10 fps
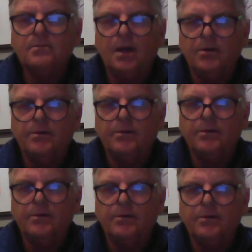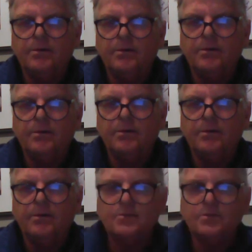my own new
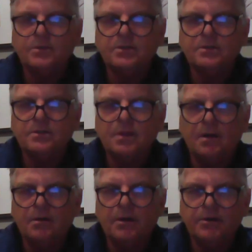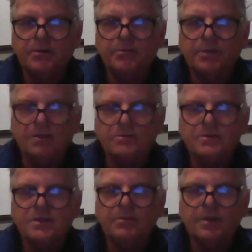rhino range, which is now
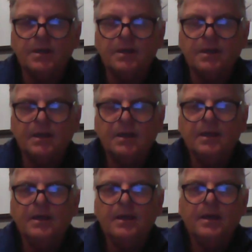going to be Luziba,